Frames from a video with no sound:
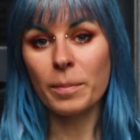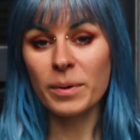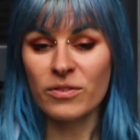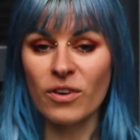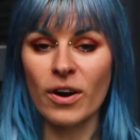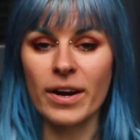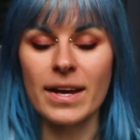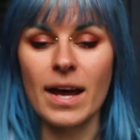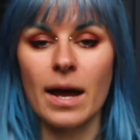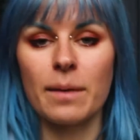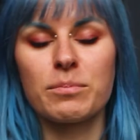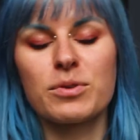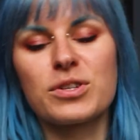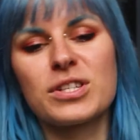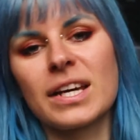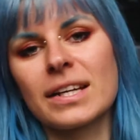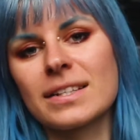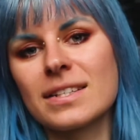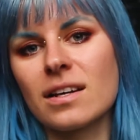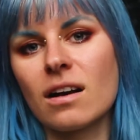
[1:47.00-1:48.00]
Copyright and
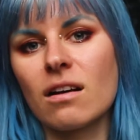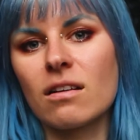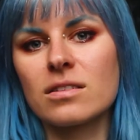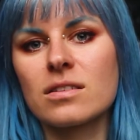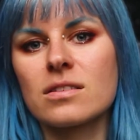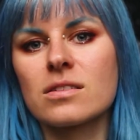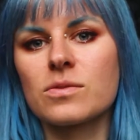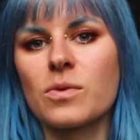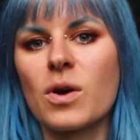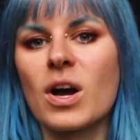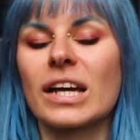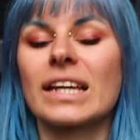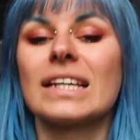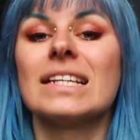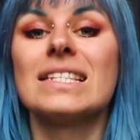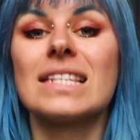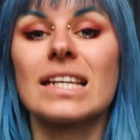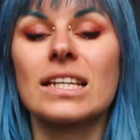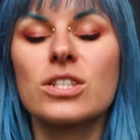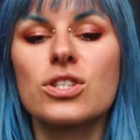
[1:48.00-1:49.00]
protecting artists' work
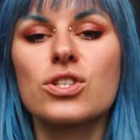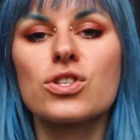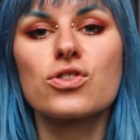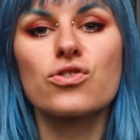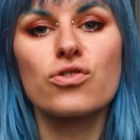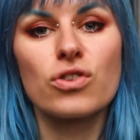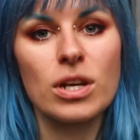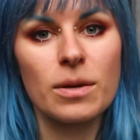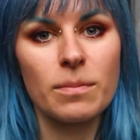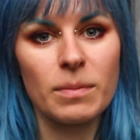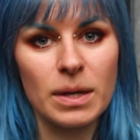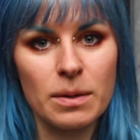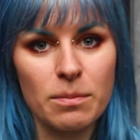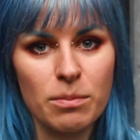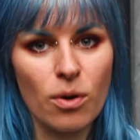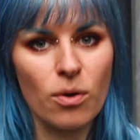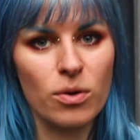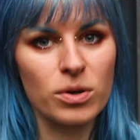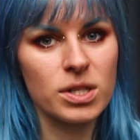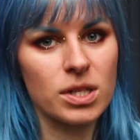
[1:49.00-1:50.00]
is extremely
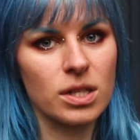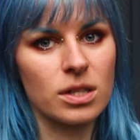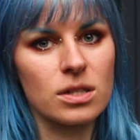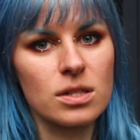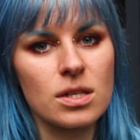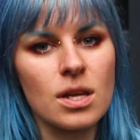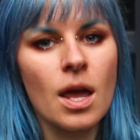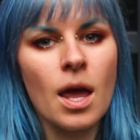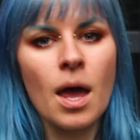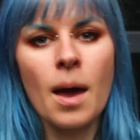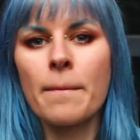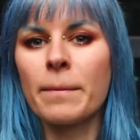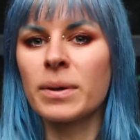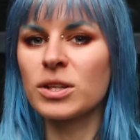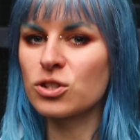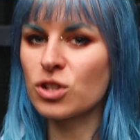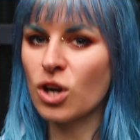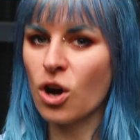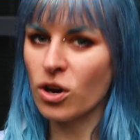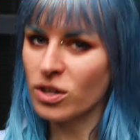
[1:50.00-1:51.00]
important,
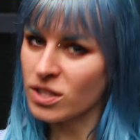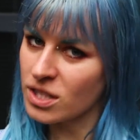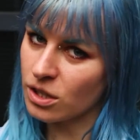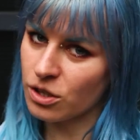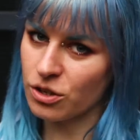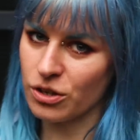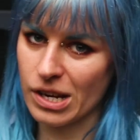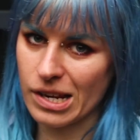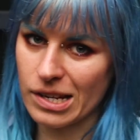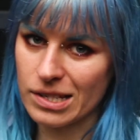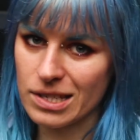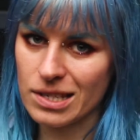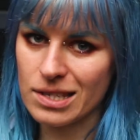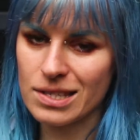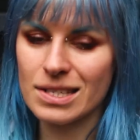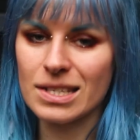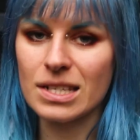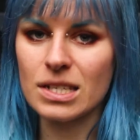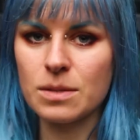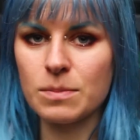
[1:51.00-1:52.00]
but content
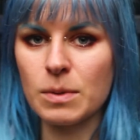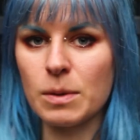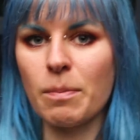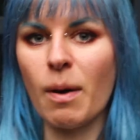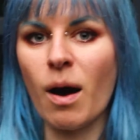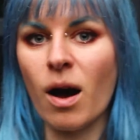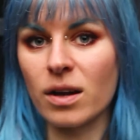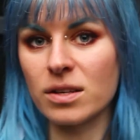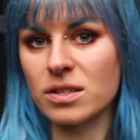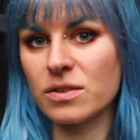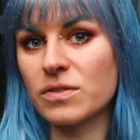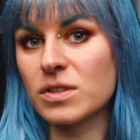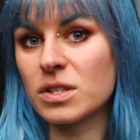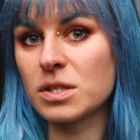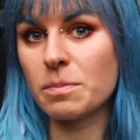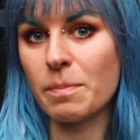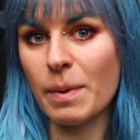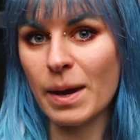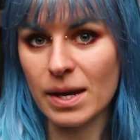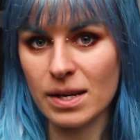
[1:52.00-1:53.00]
creators need to be part of the
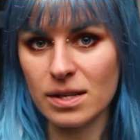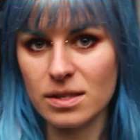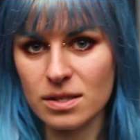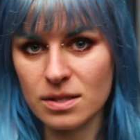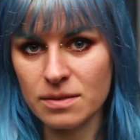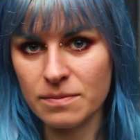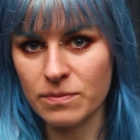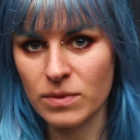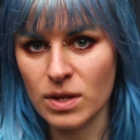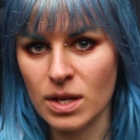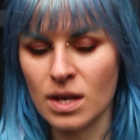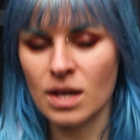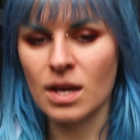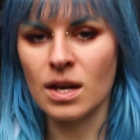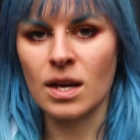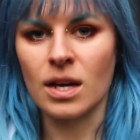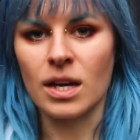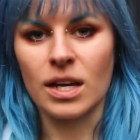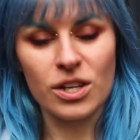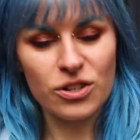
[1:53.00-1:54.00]
debate.
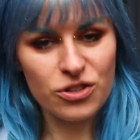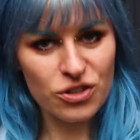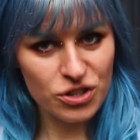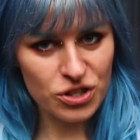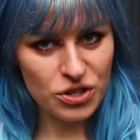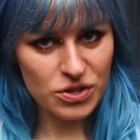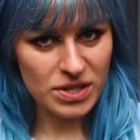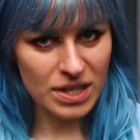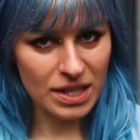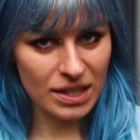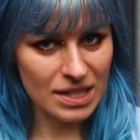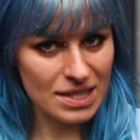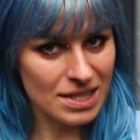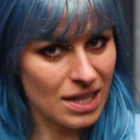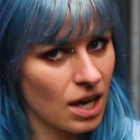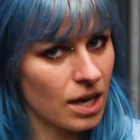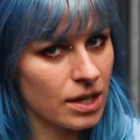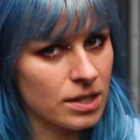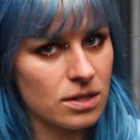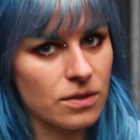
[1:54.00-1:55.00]
Introducing these
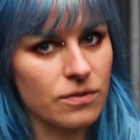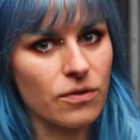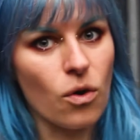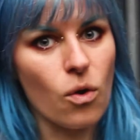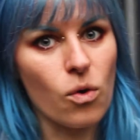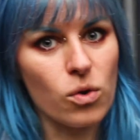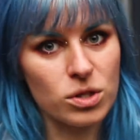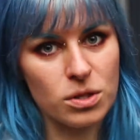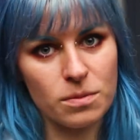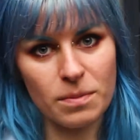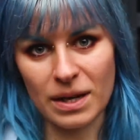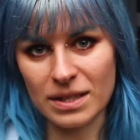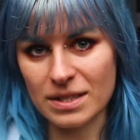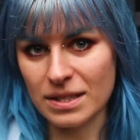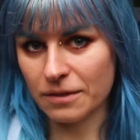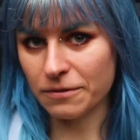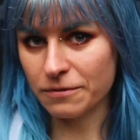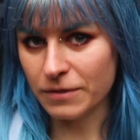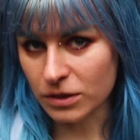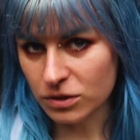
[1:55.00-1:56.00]
kinds of
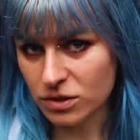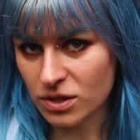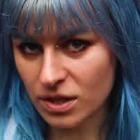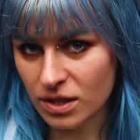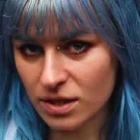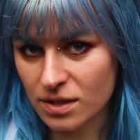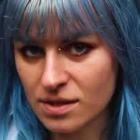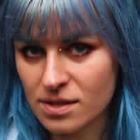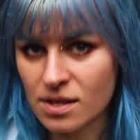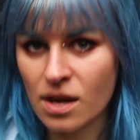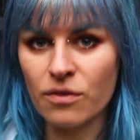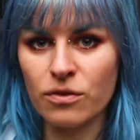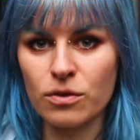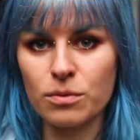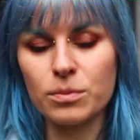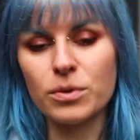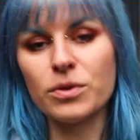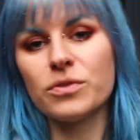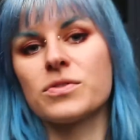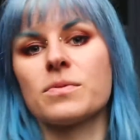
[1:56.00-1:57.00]
automatic filters
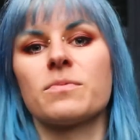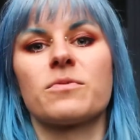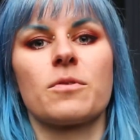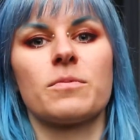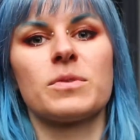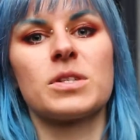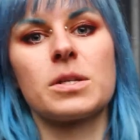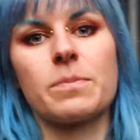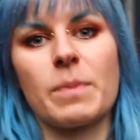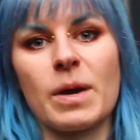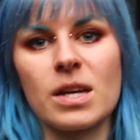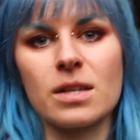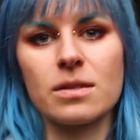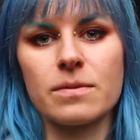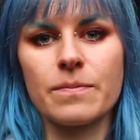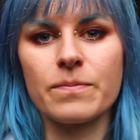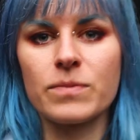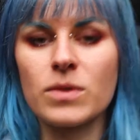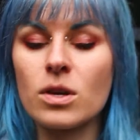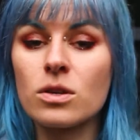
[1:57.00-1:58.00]
removes them from the debate,
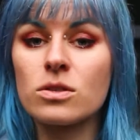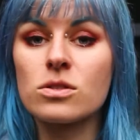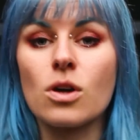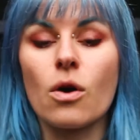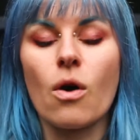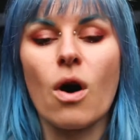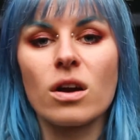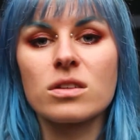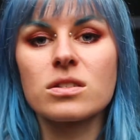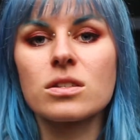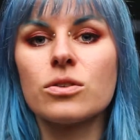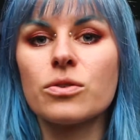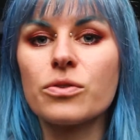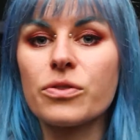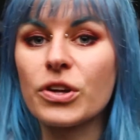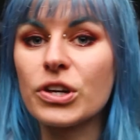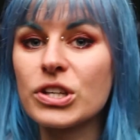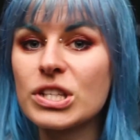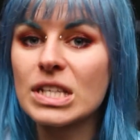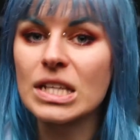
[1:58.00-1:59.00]
so Article
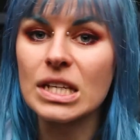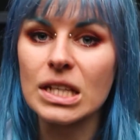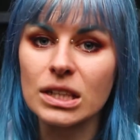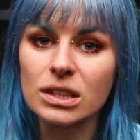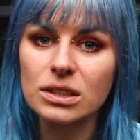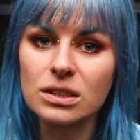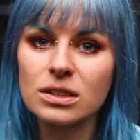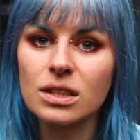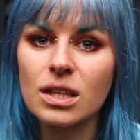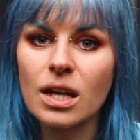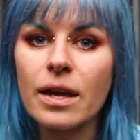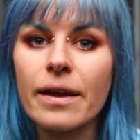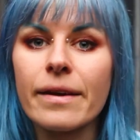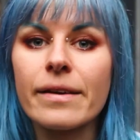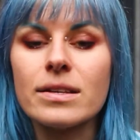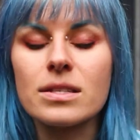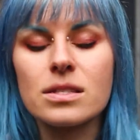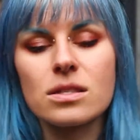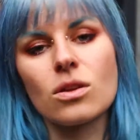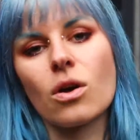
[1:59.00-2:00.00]
13
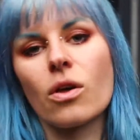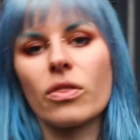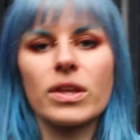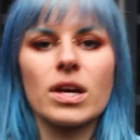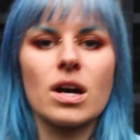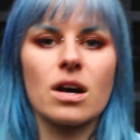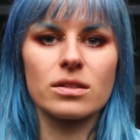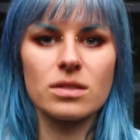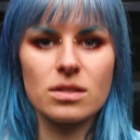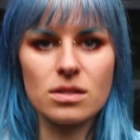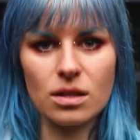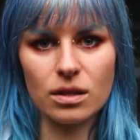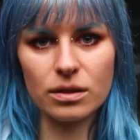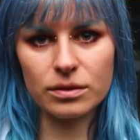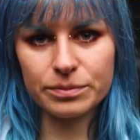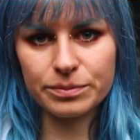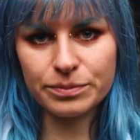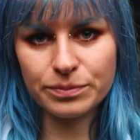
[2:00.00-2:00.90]
is not the answer.